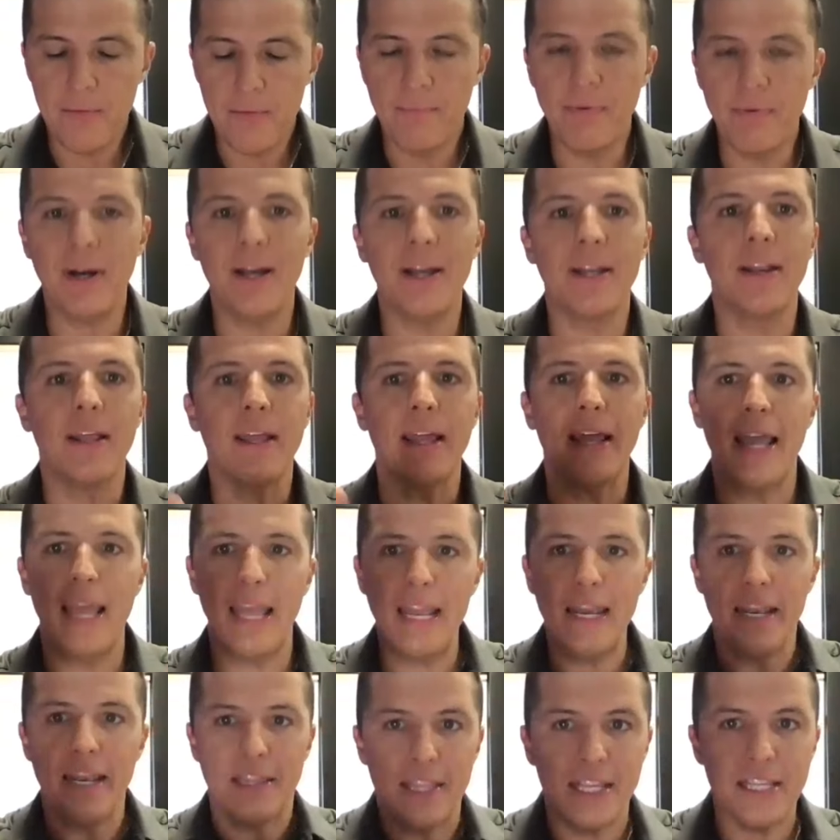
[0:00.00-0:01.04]
But
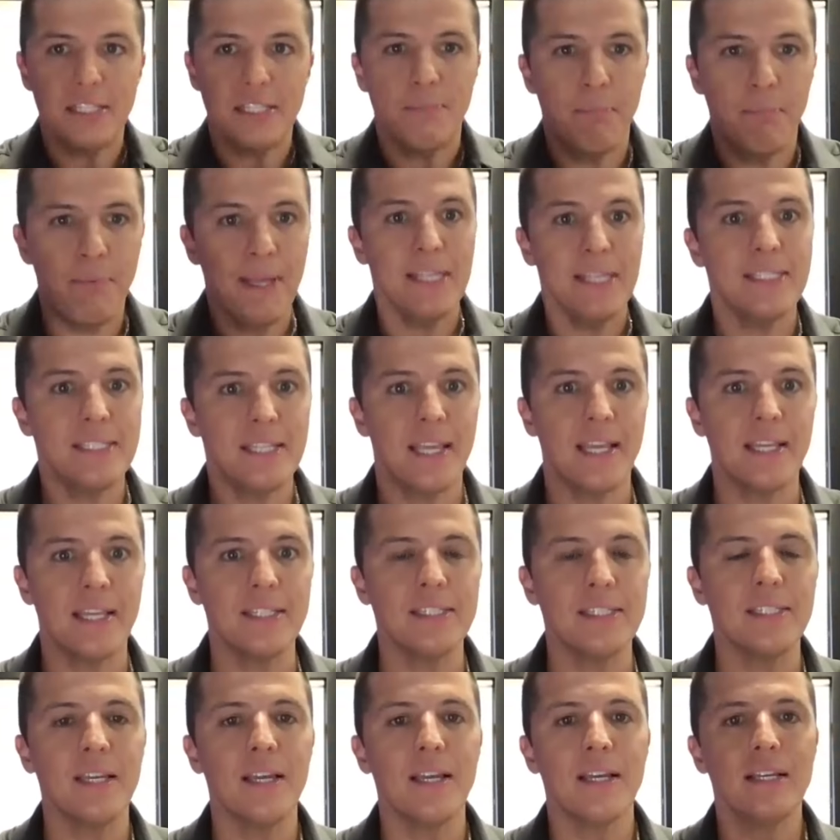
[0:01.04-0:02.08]
in this
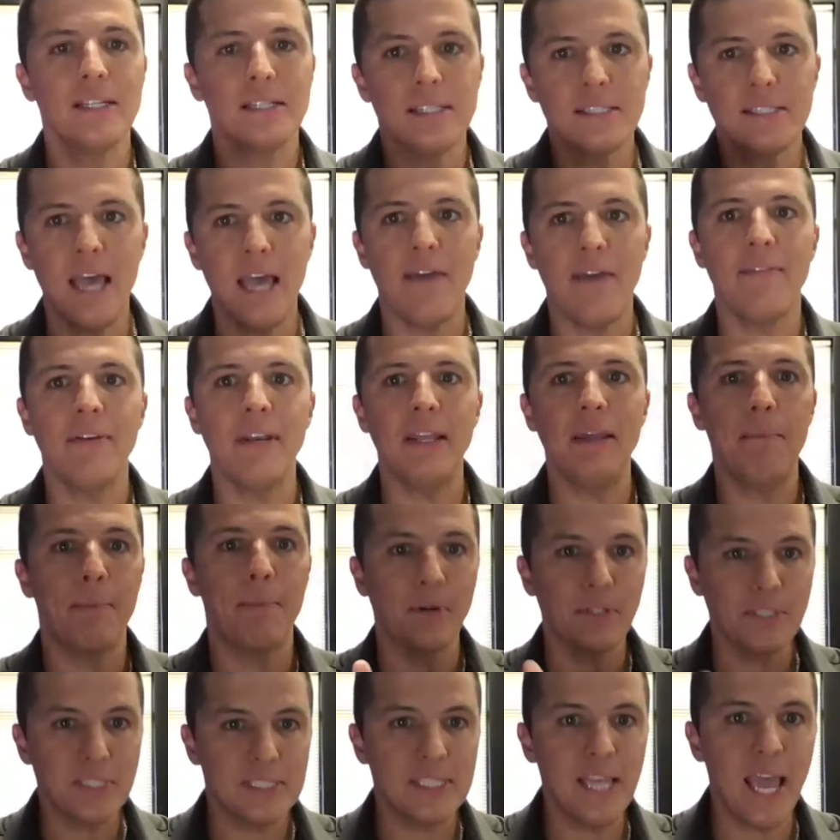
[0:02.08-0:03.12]
business,
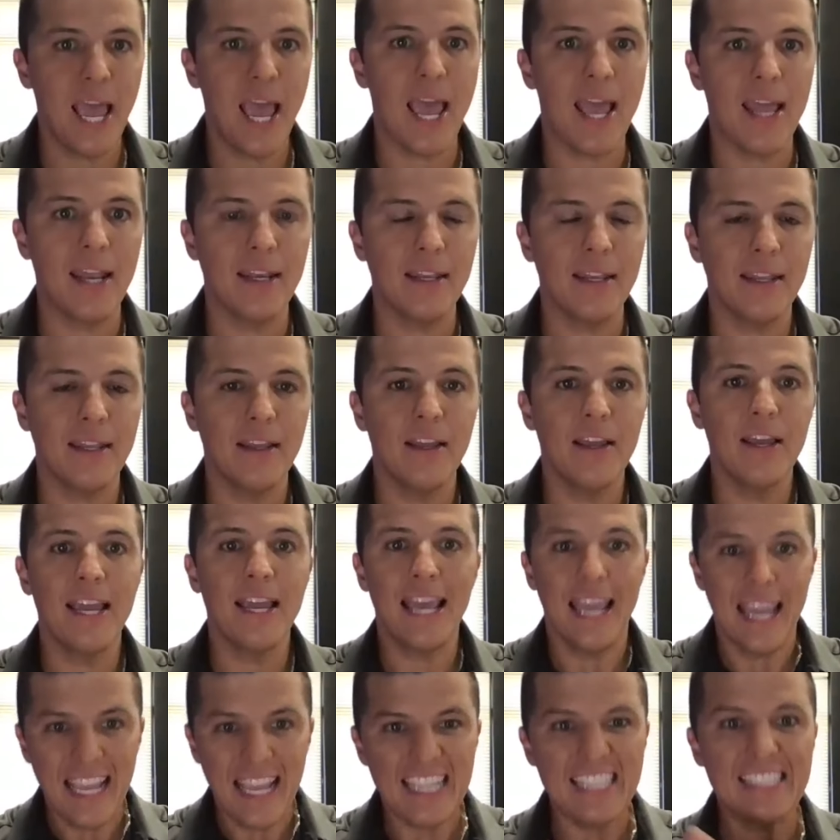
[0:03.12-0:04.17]
70%
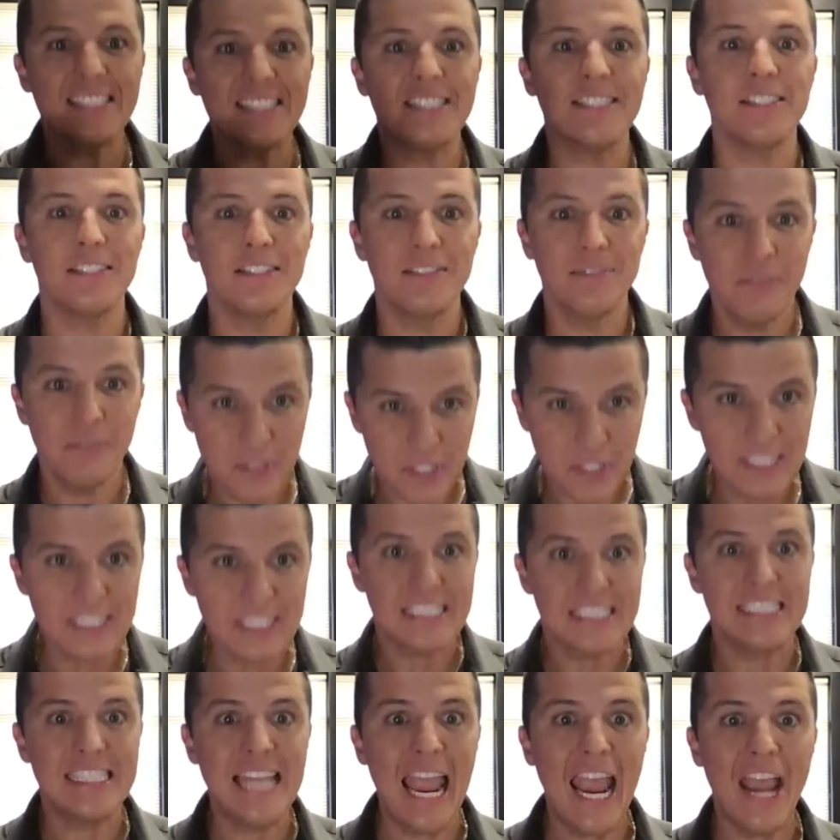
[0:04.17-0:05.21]
is
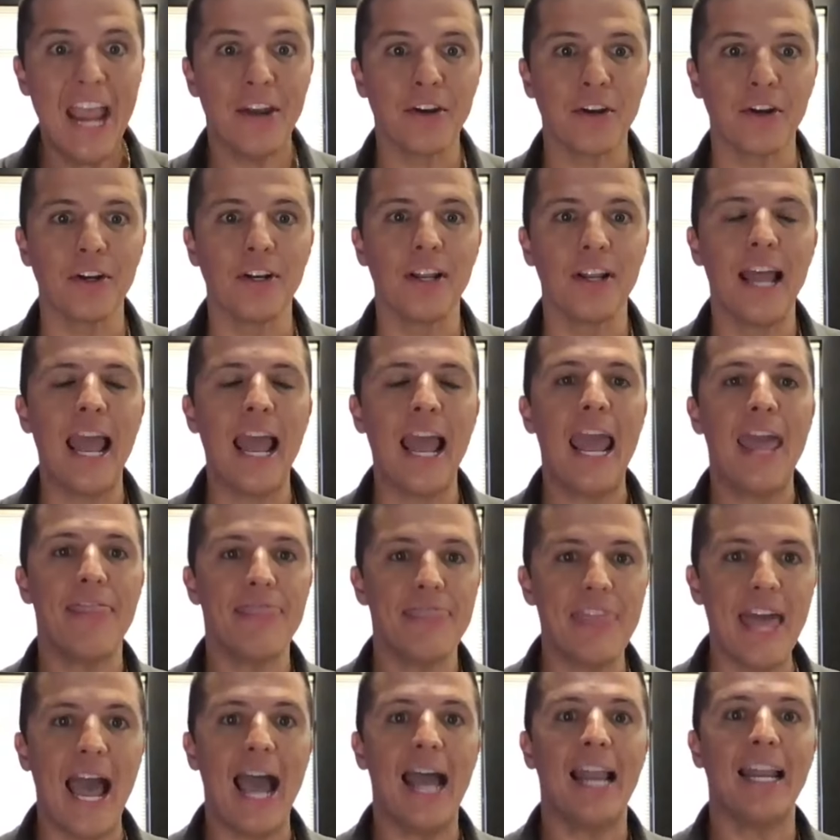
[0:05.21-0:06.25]
standard. And
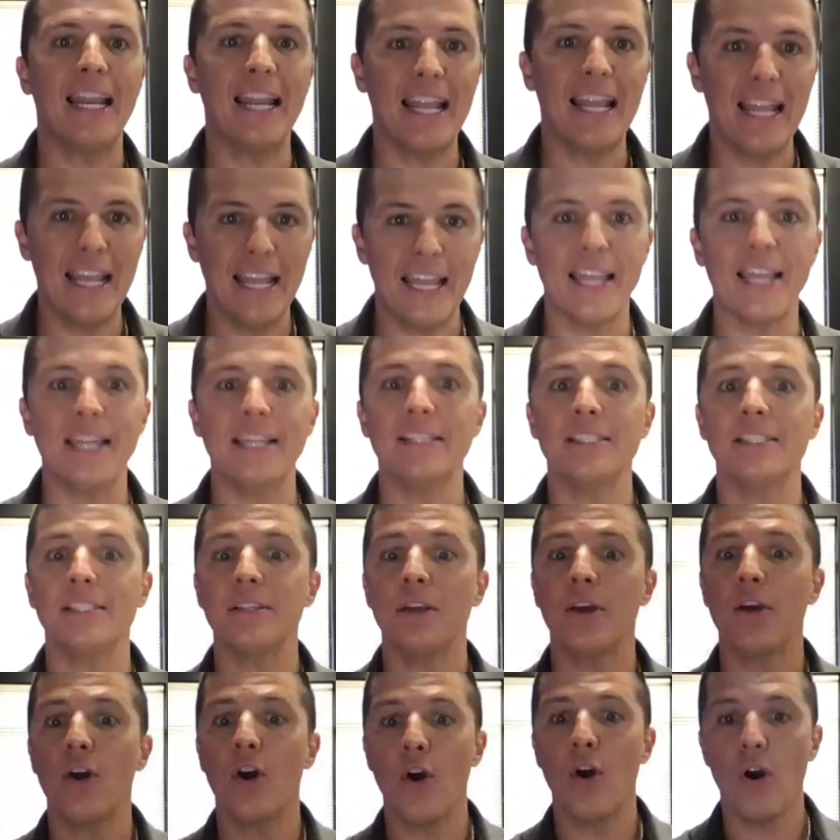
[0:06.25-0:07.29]
that is
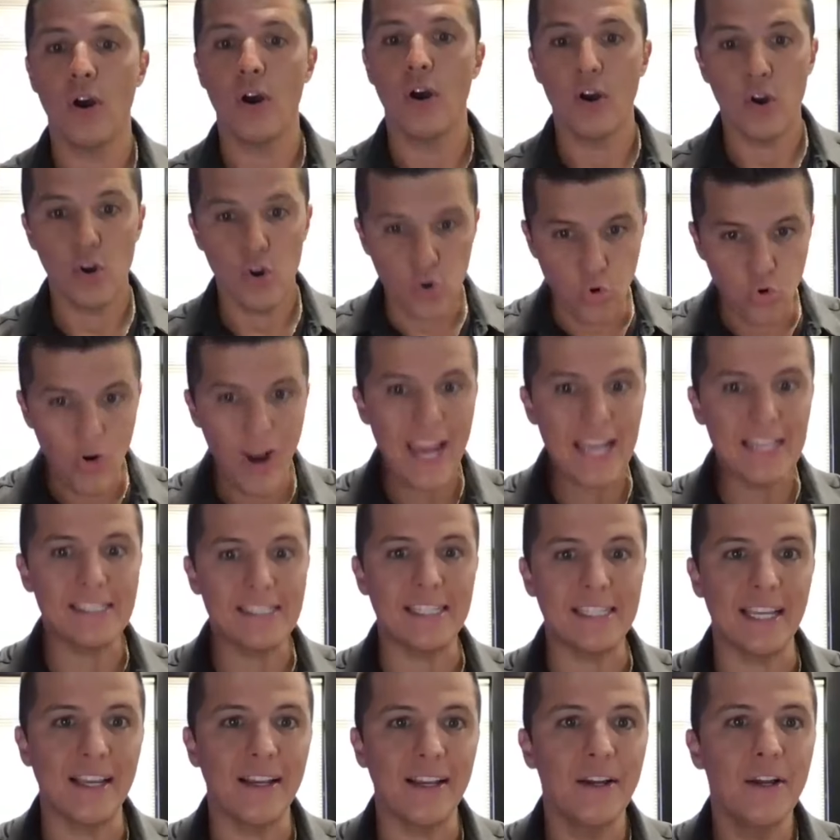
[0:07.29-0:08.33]

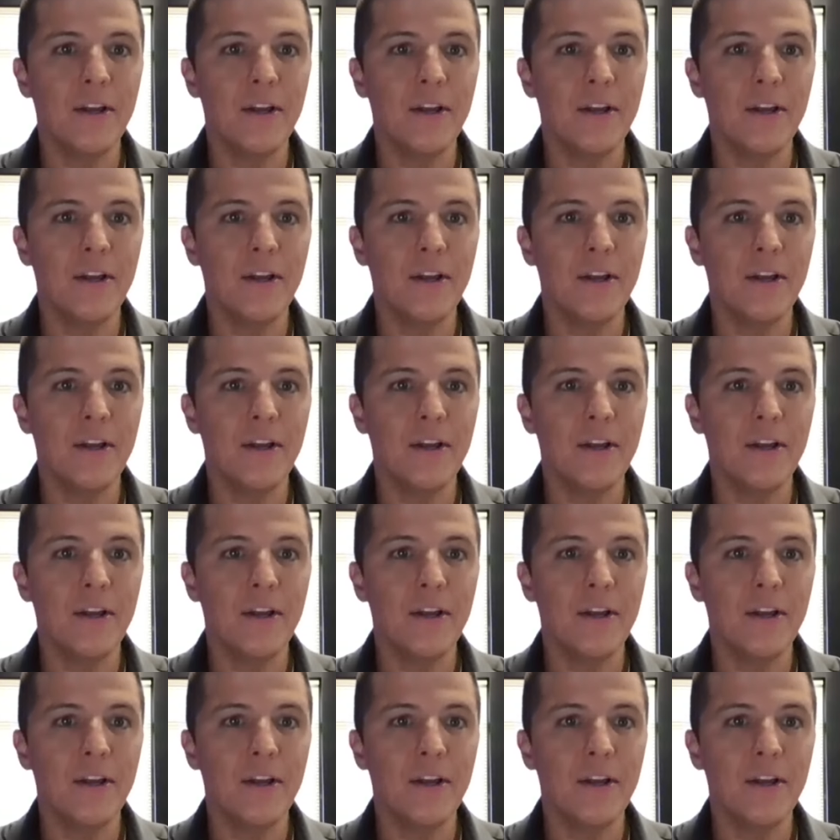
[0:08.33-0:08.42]
crazy.